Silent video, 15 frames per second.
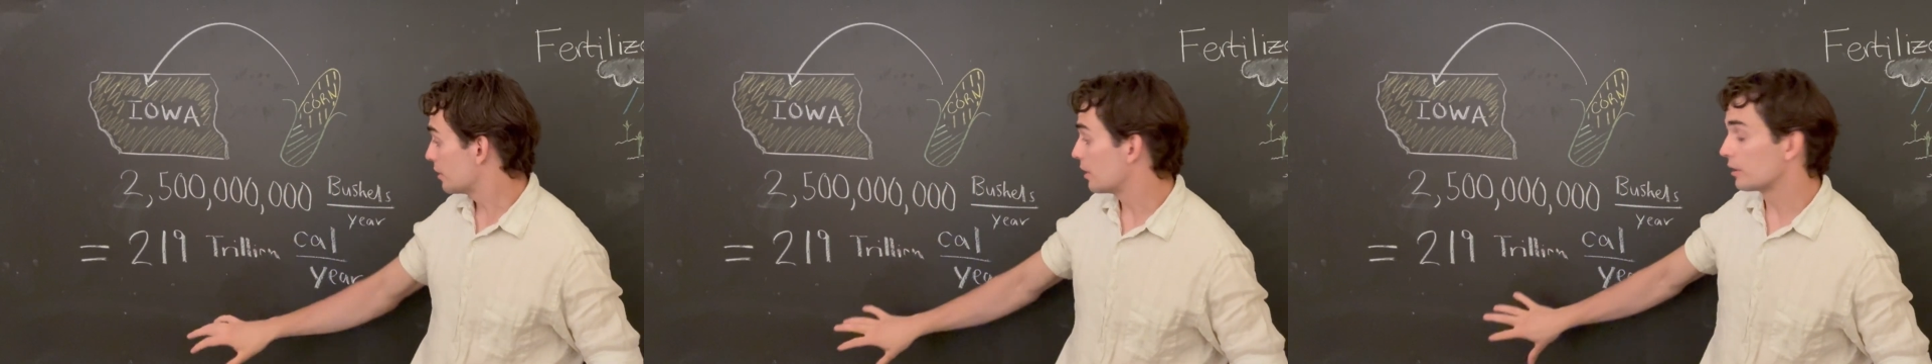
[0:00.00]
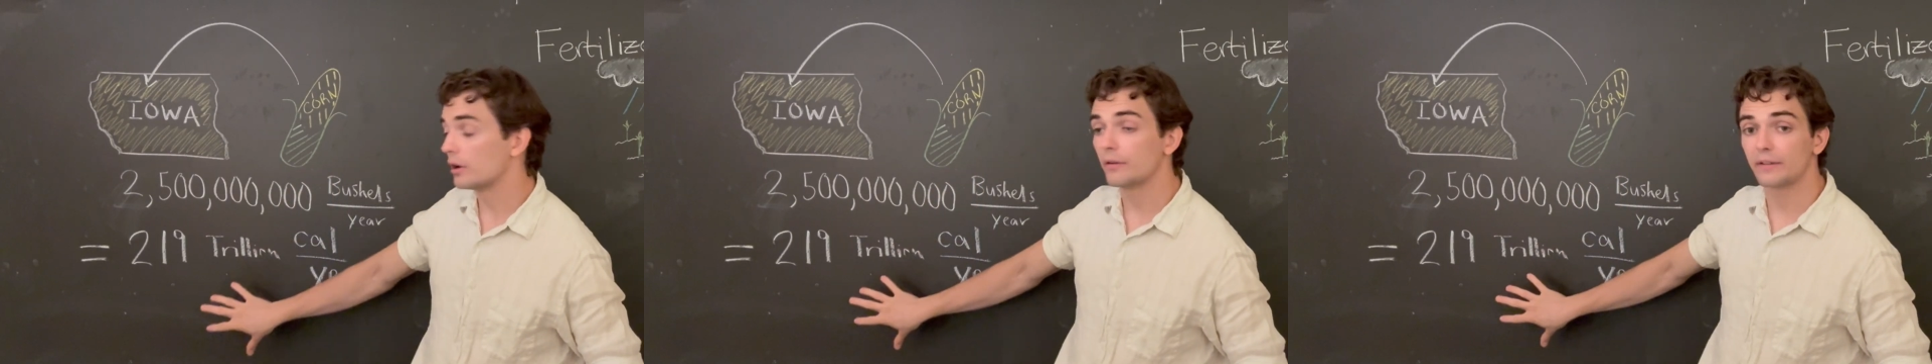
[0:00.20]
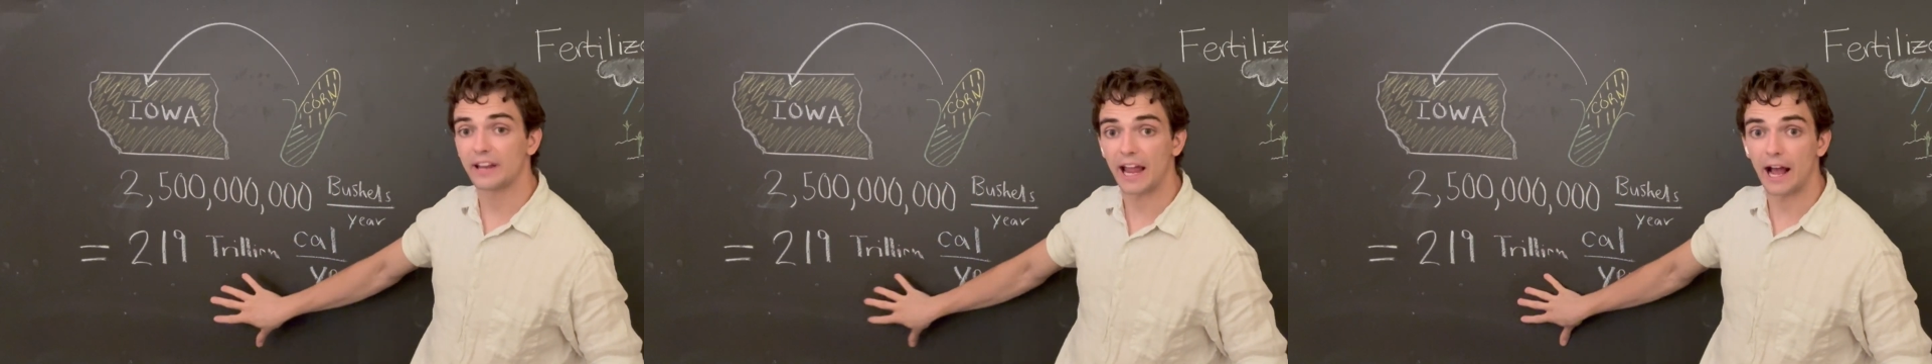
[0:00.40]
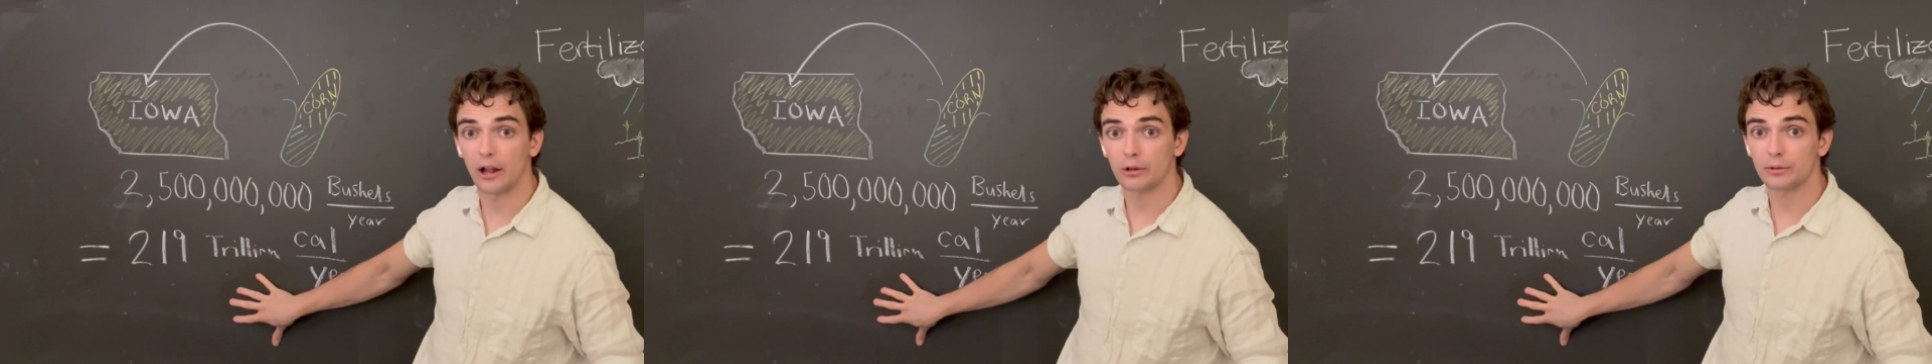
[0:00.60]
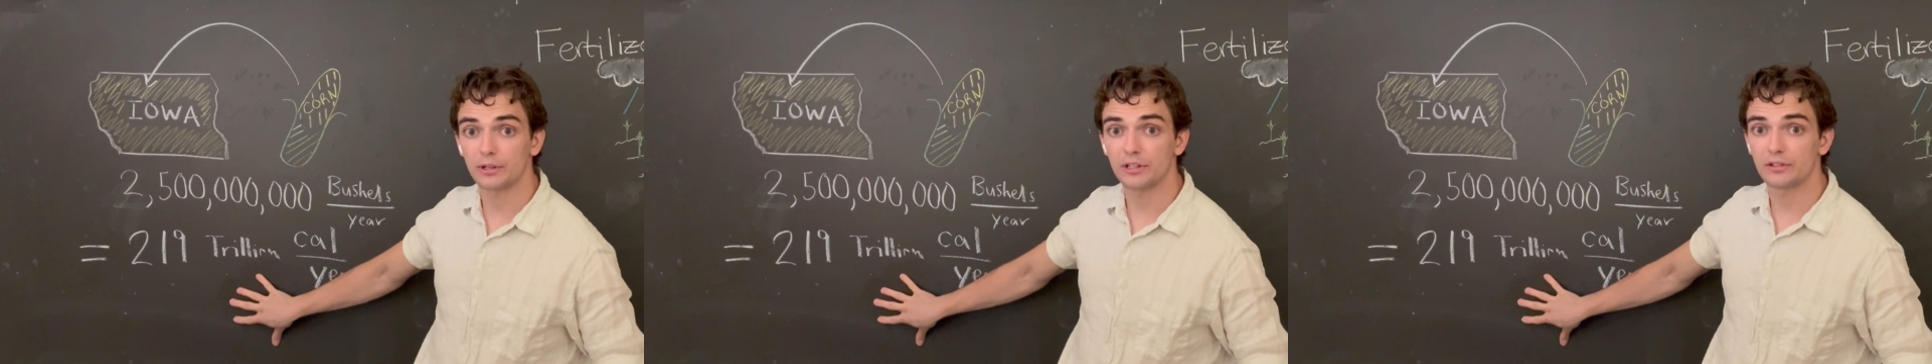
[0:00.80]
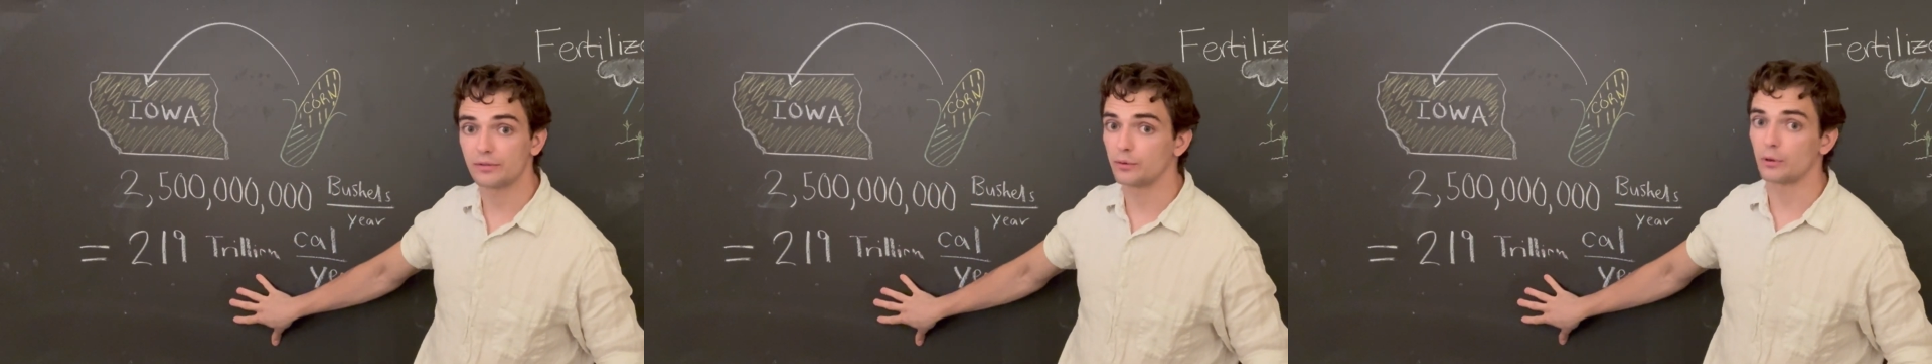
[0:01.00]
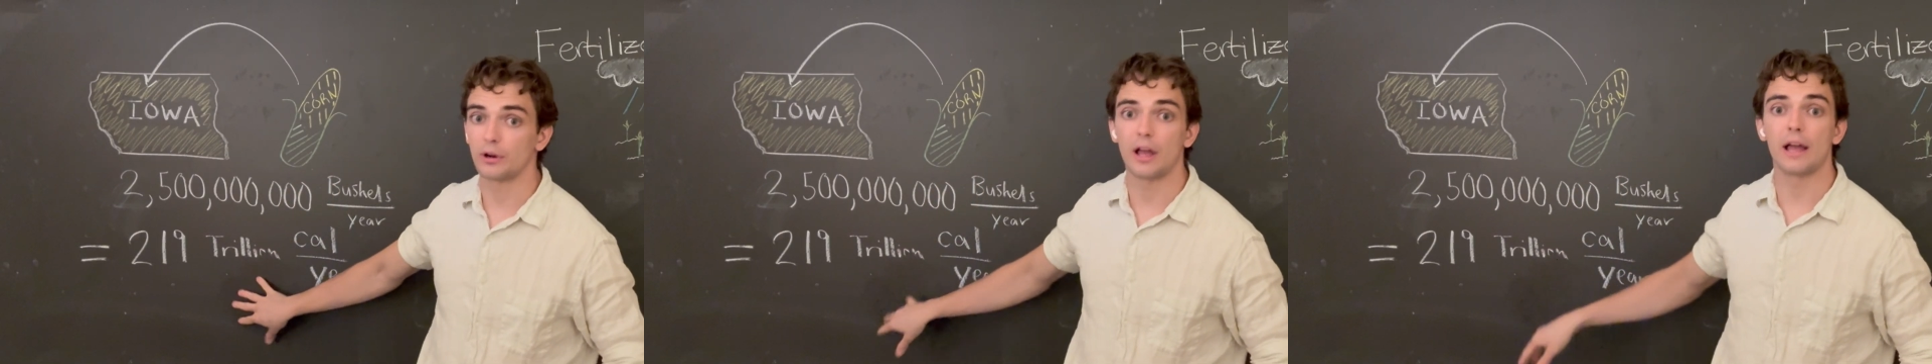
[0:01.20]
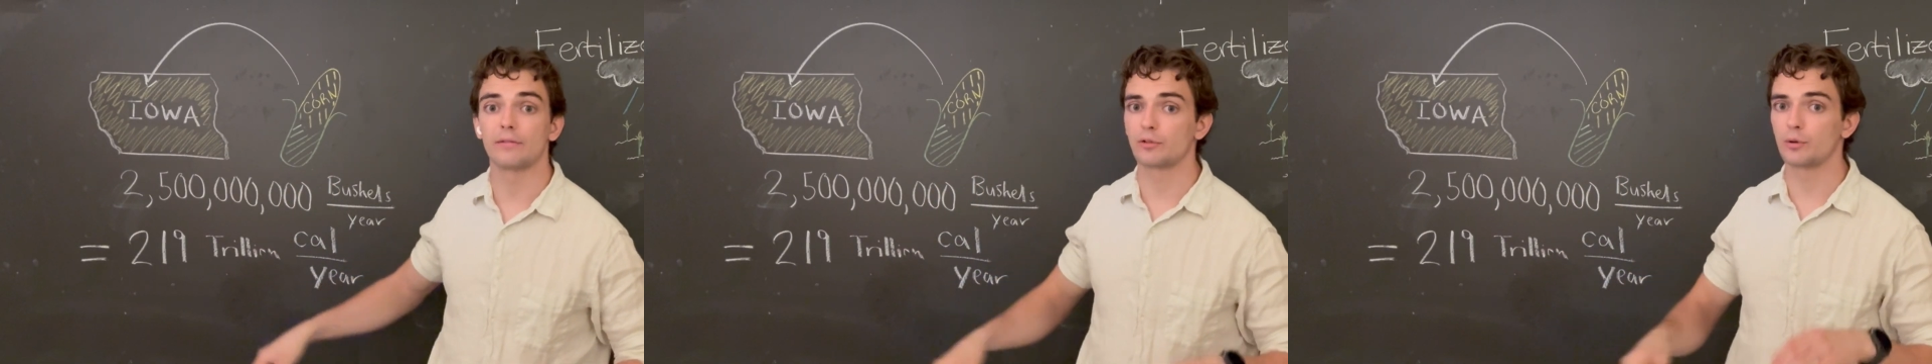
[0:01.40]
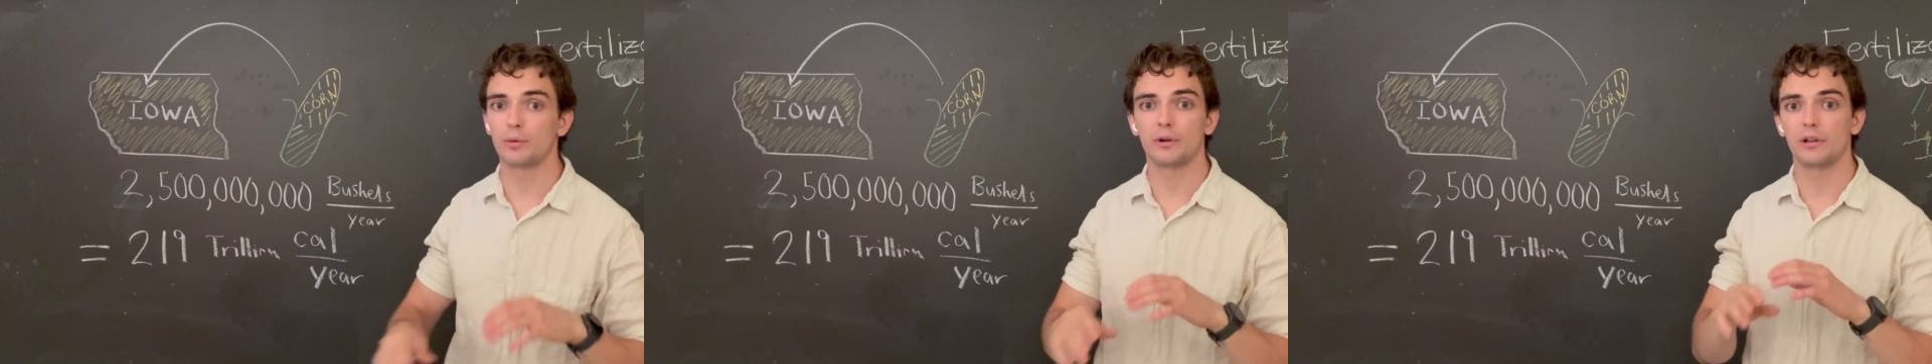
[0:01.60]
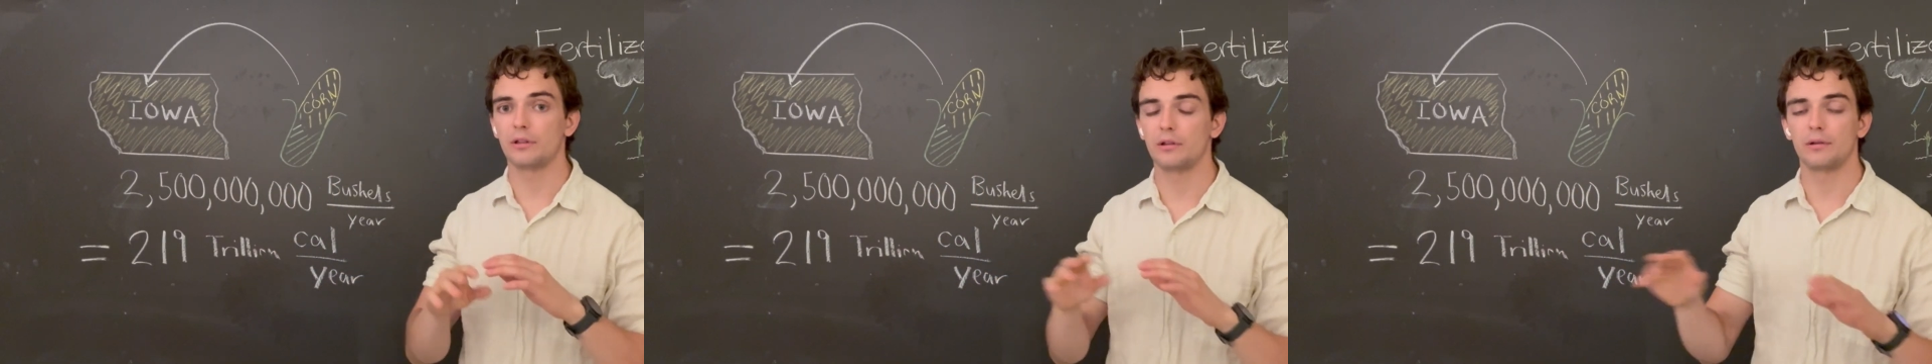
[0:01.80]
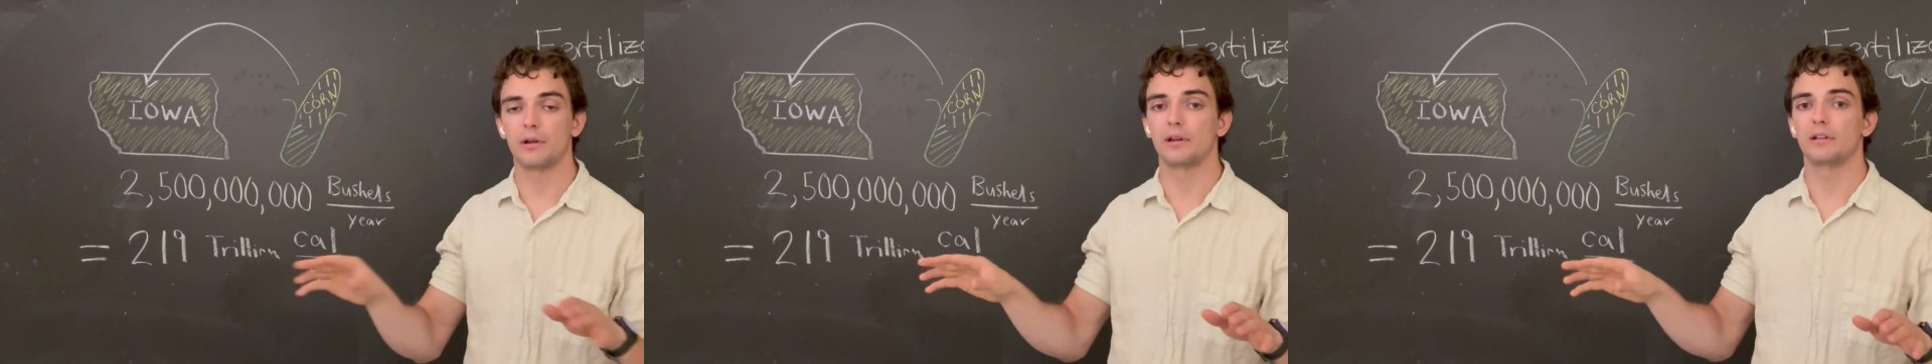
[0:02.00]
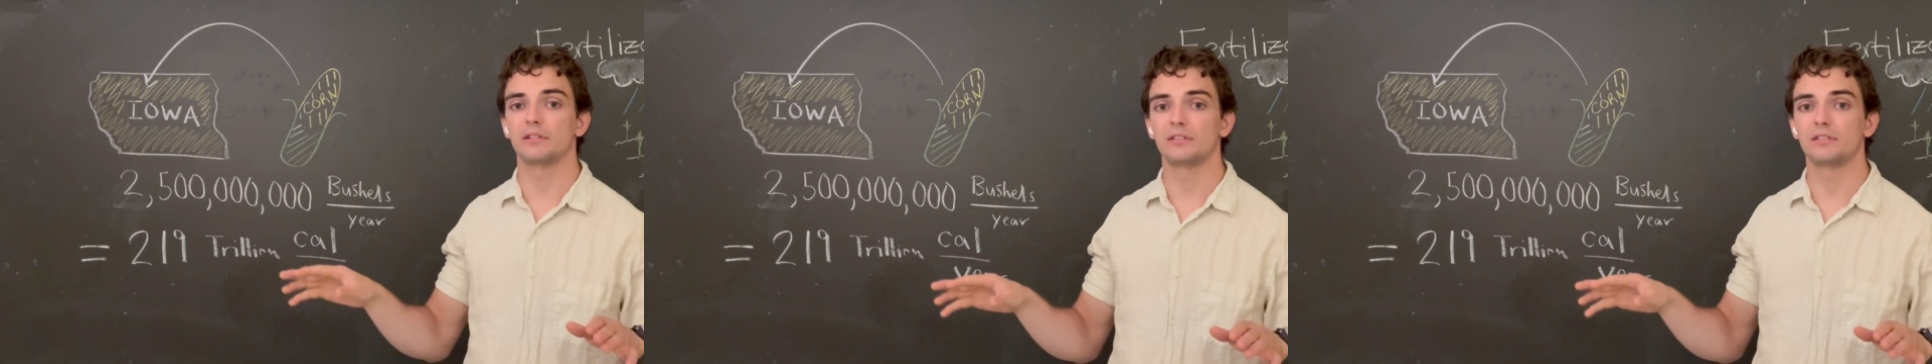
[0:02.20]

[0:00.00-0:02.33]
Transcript: enough calories for everyone in the United